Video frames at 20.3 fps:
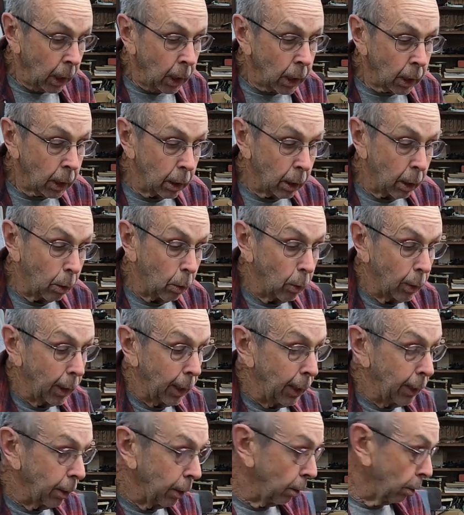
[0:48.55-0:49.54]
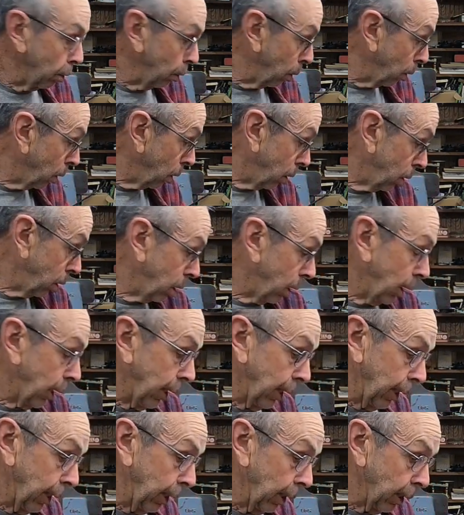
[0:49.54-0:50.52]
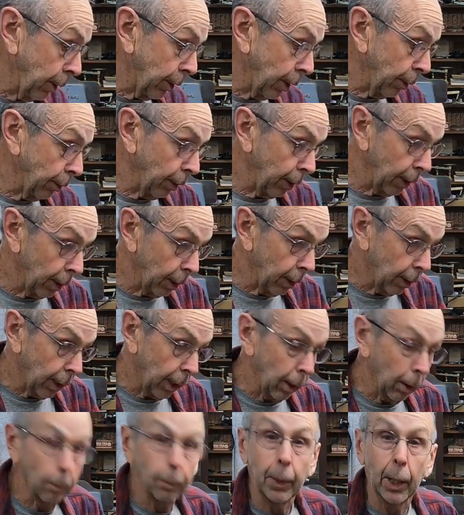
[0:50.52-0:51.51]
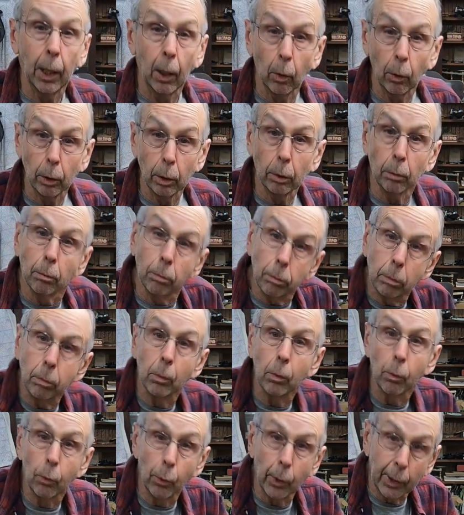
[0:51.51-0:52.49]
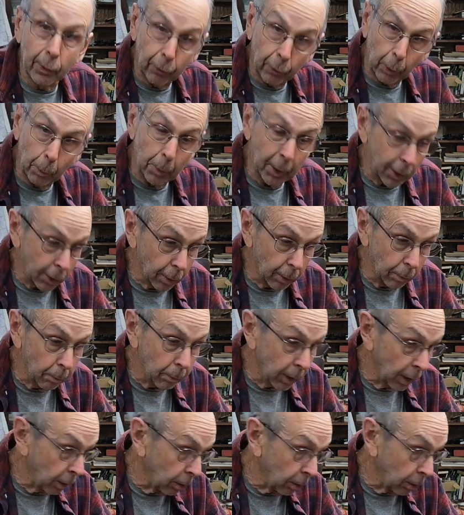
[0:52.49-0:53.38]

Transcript: So what I do, I generally tear them down and refurbish them,